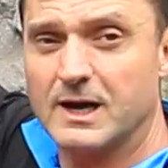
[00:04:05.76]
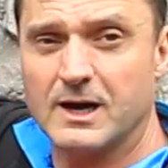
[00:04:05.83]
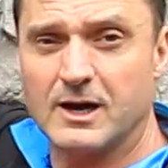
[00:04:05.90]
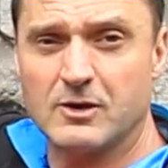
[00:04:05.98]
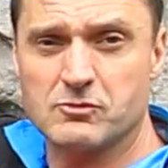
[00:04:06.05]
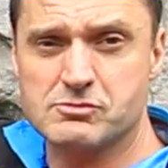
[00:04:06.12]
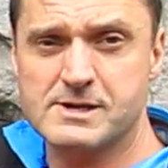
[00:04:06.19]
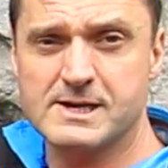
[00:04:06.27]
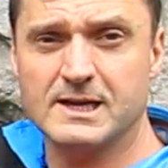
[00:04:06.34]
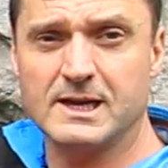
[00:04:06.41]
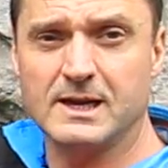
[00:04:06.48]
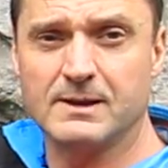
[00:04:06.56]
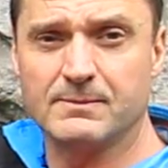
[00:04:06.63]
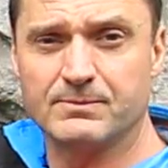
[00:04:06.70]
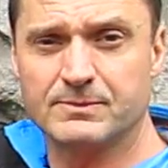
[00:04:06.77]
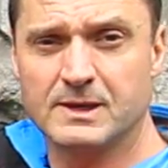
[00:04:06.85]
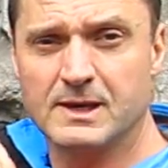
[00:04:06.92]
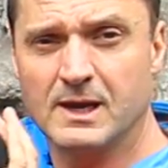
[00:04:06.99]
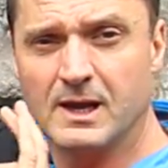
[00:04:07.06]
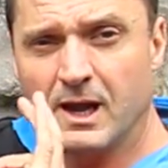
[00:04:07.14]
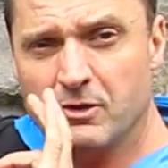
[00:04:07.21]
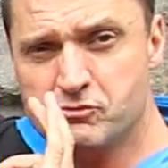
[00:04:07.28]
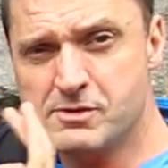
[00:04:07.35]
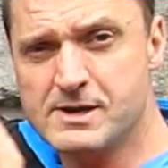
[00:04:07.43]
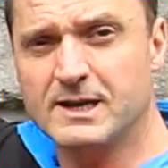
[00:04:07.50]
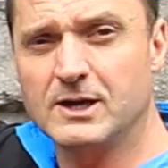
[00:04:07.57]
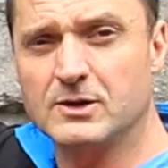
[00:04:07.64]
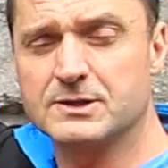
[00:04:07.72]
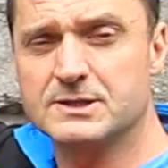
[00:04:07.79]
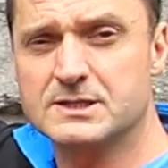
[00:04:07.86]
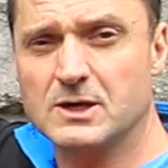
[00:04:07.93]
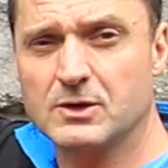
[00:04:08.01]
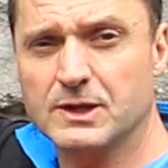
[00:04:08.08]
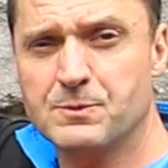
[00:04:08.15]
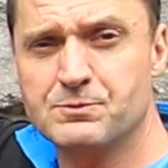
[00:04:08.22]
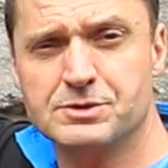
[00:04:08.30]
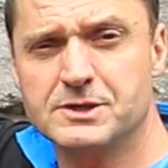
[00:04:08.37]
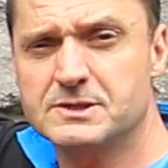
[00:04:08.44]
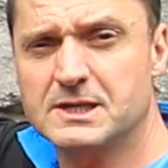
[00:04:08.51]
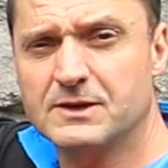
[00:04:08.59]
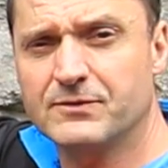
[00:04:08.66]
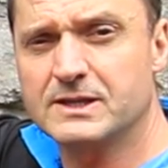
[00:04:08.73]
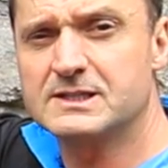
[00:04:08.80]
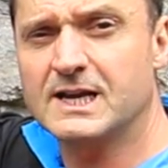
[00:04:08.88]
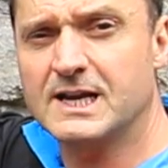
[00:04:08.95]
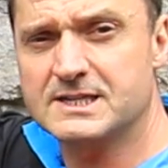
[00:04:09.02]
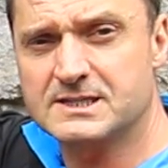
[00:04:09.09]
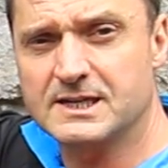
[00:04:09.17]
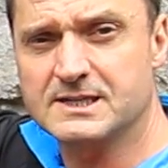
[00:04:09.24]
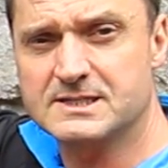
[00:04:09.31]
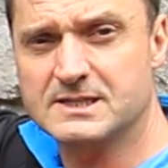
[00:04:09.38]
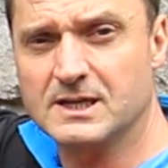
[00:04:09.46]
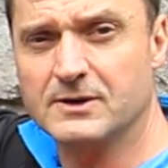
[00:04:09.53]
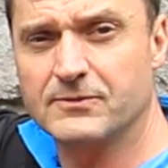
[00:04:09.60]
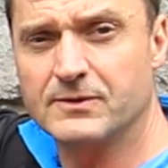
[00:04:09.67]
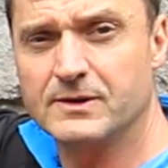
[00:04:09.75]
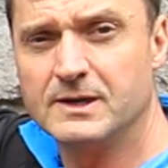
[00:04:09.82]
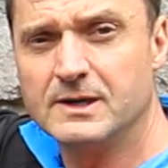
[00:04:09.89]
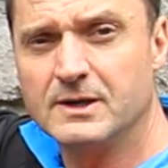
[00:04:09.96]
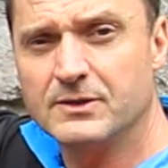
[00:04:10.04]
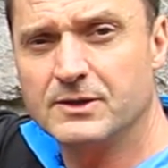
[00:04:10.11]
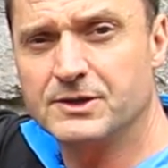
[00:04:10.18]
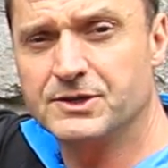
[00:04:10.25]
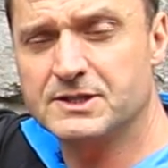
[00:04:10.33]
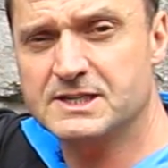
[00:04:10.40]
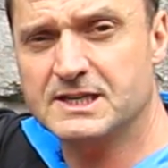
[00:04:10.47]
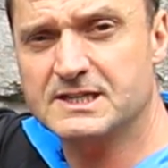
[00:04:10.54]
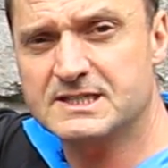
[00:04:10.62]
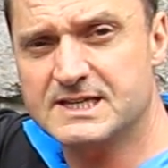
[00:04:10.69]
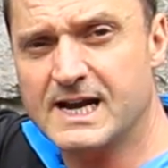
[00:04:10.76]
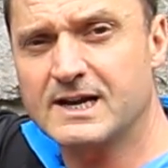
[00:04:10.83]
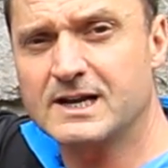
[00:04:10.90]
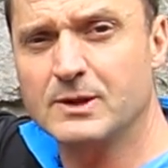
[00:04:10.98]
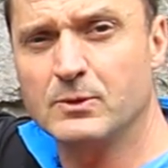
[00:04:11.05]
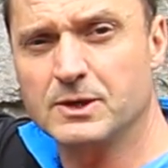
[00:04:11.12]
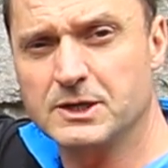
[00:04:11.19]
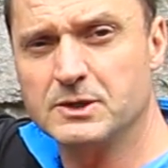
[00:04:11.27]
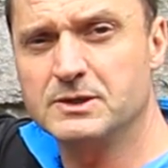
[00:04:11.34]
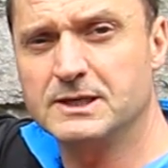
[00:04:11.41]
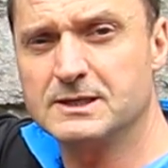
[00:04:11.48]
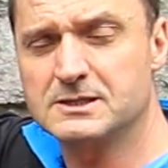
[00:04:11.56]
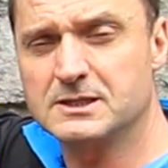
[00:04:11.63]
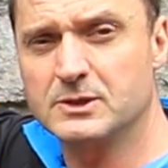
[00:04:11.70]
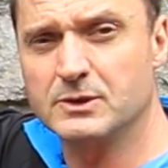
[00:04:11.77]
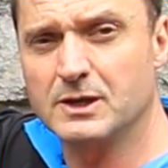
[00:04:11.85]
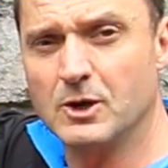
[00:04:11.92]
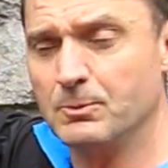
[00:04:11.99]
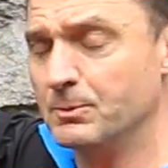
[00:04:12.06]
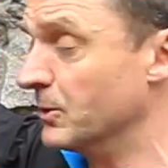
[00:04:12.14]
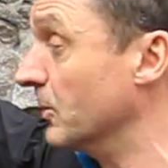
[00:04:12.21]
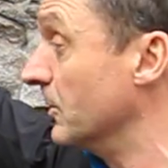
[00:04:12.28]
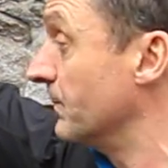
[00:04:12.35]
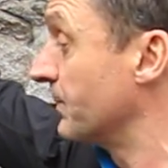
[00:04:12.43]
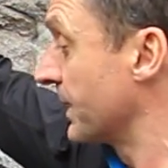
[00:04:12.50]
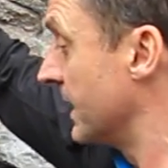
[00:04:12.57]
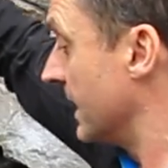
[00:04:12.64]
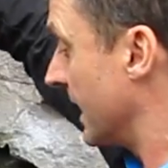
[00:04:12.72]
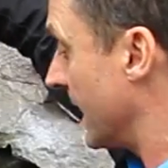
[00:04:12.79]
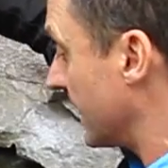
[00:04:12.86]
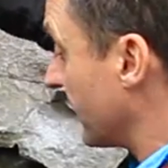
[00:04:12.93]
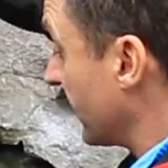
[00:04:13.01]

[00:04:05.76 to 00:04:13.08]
are really, really on song. They're producing fantastic stuff that does exactly what you need it to do and no more. And I